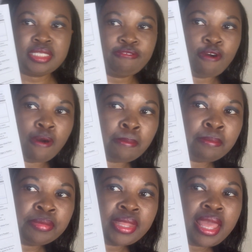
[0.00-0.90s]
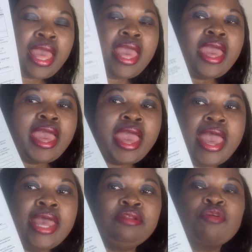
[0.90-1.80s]
form,
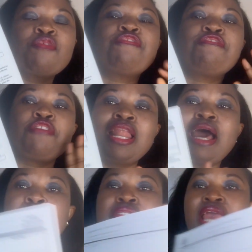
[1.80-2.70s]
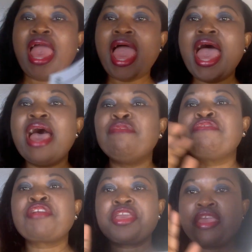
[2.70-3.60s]
and fill out
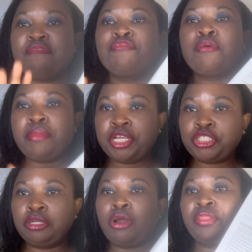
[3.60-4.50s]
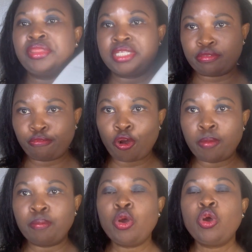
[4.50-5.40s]
every information on this
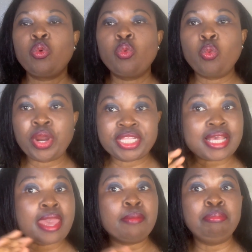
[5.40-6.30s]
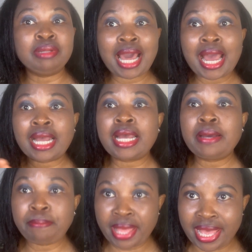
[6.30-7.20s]
form with a black
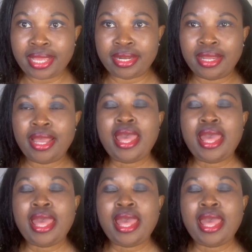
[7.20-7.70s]
pen,